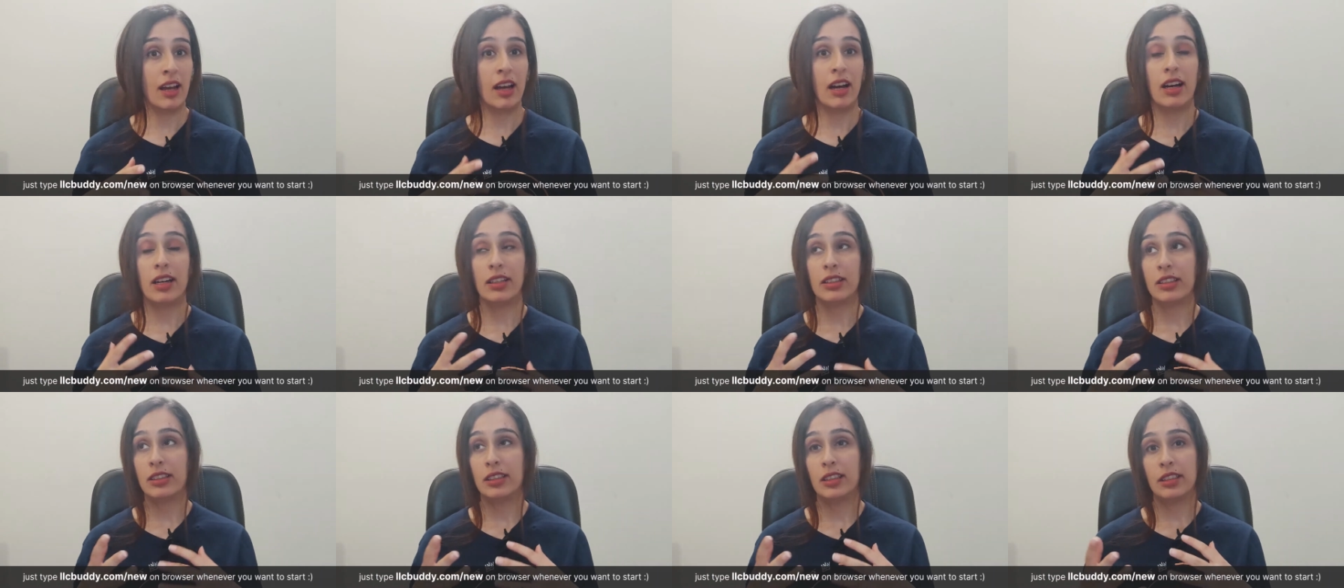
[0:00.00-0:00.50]

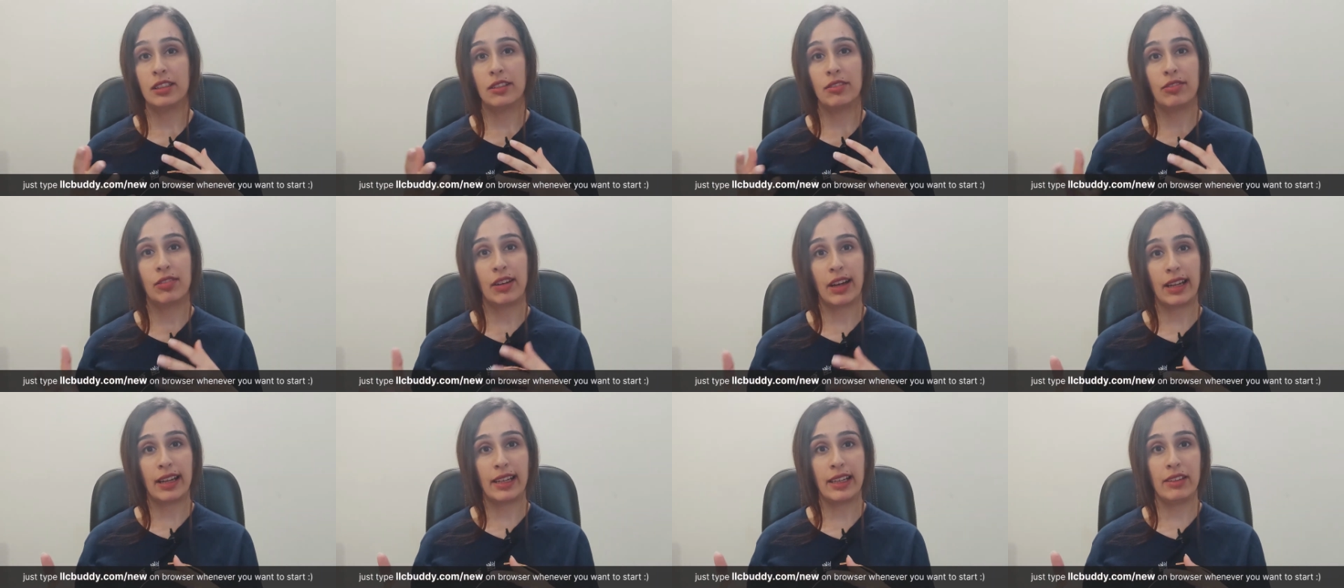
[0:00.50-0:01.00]
Other than the
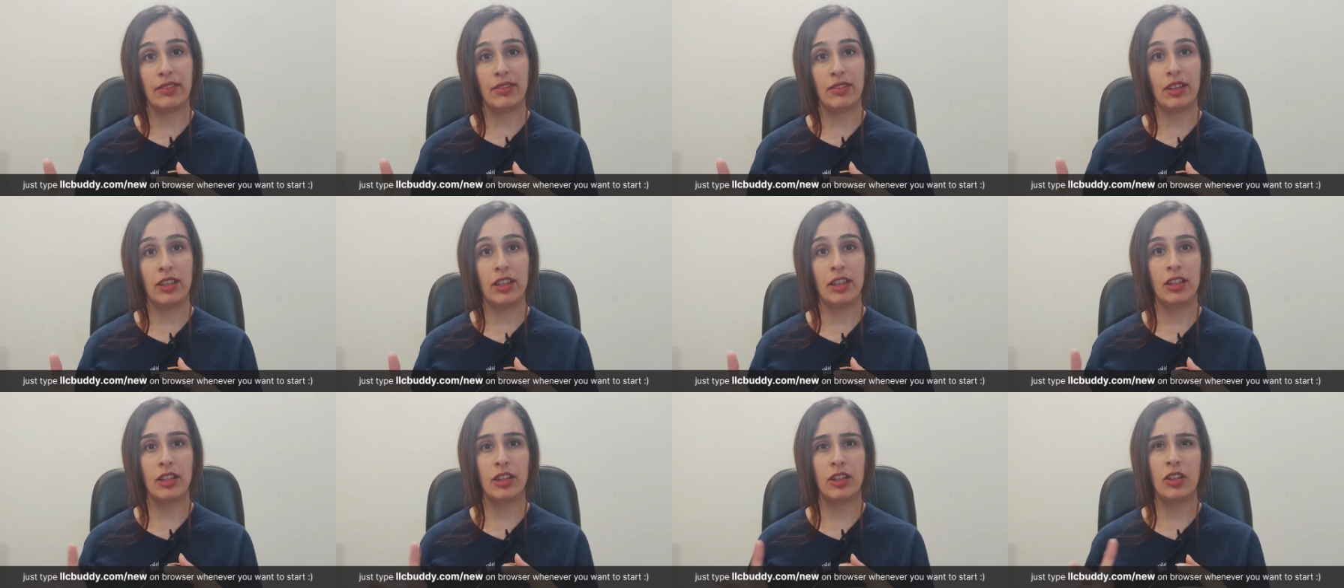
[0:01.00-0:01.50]
filing
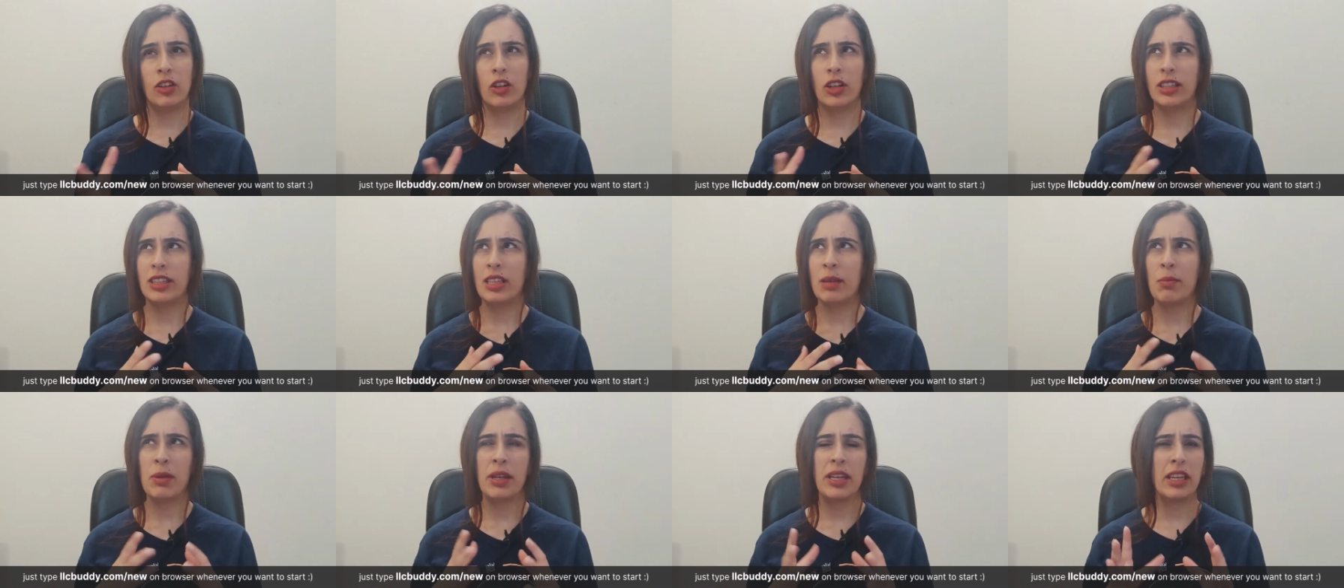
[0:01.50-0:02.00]
fee, there are not
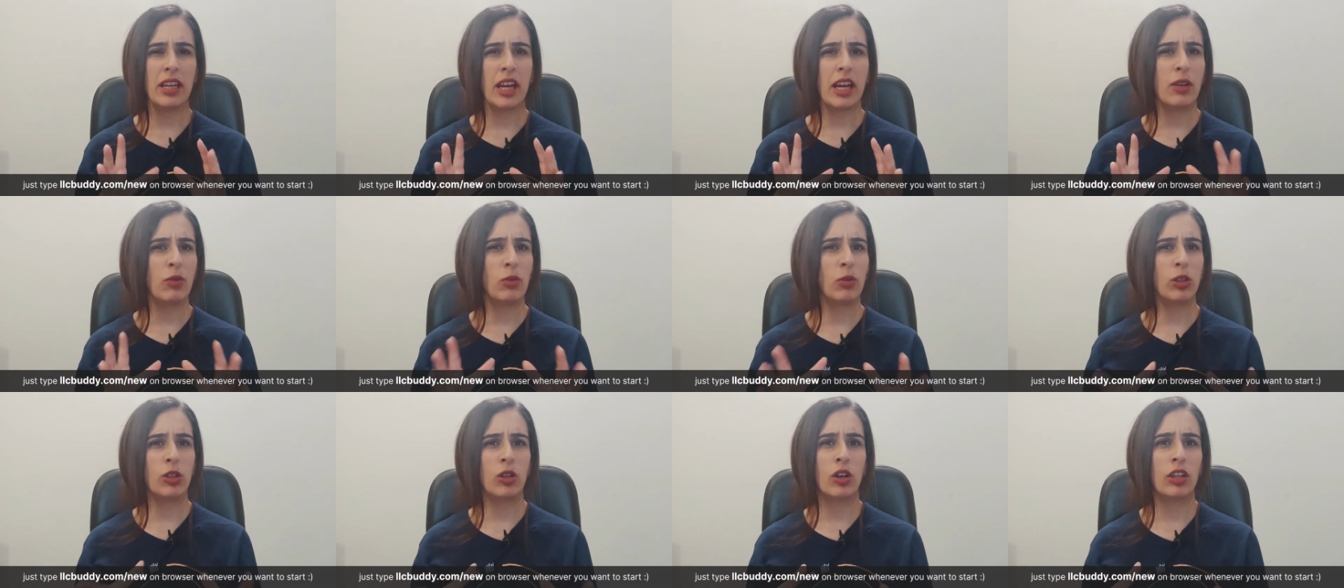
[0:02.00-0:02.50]
that many
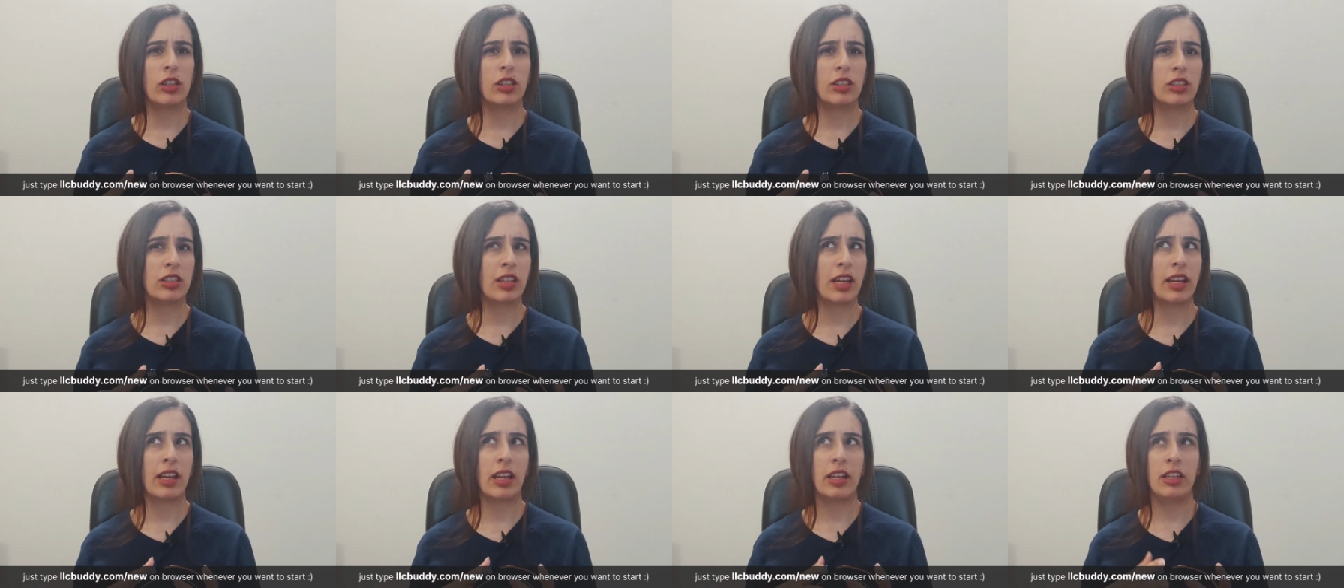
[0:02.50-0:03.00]
annual costs
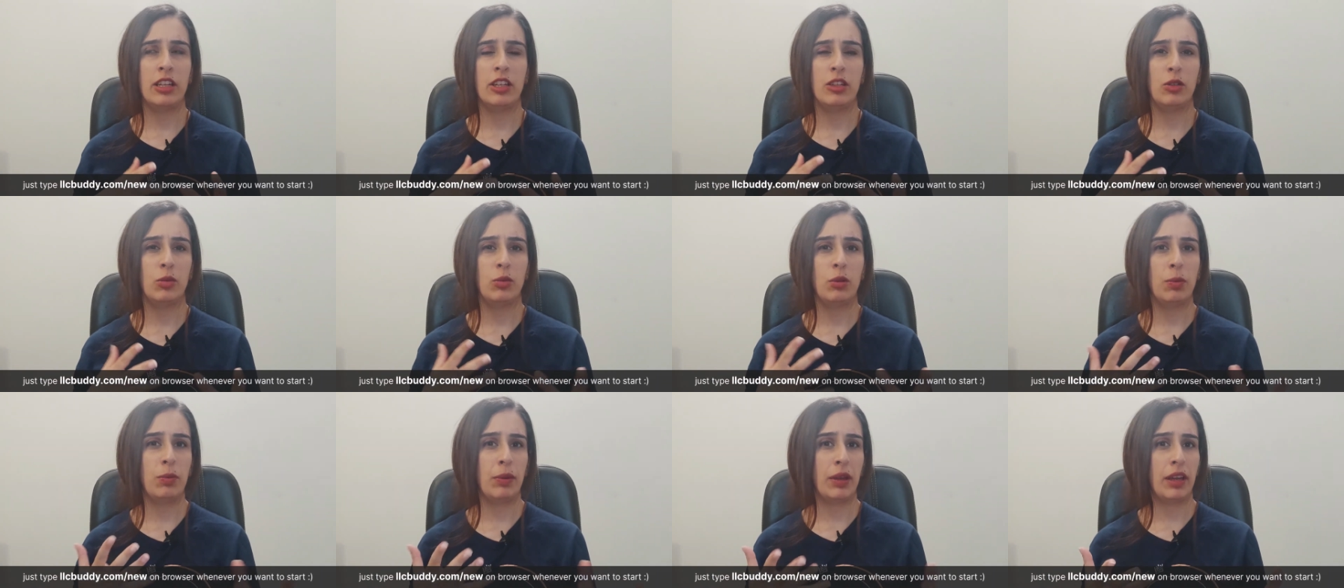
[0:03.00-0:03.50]
that need
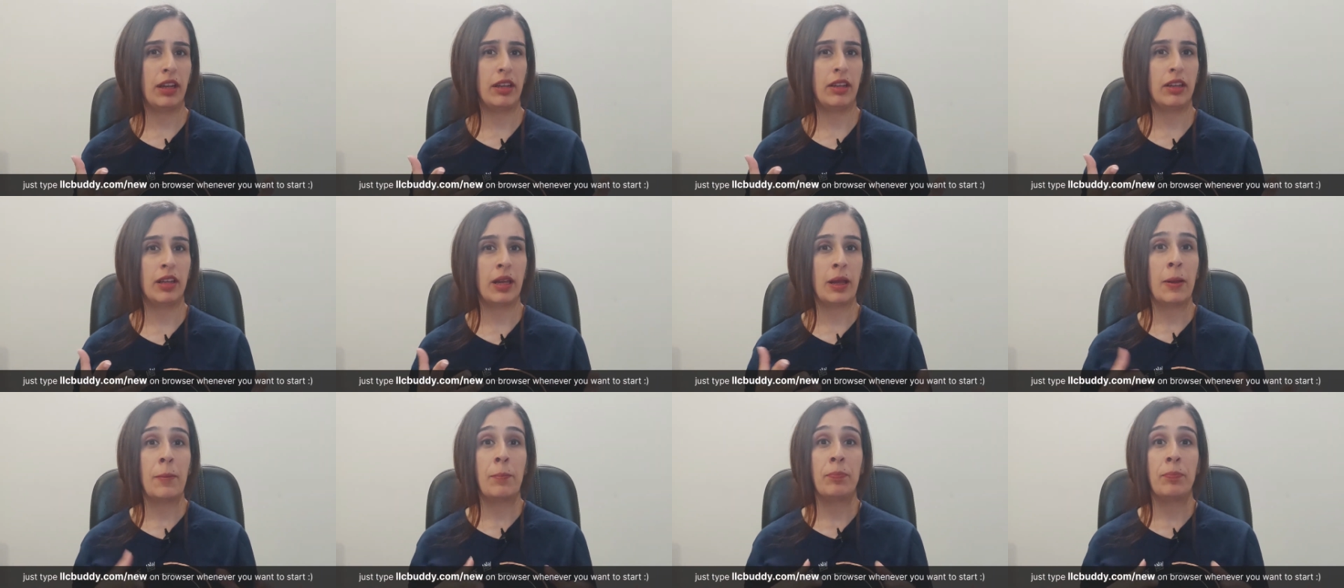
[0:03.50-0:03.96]
to be paid.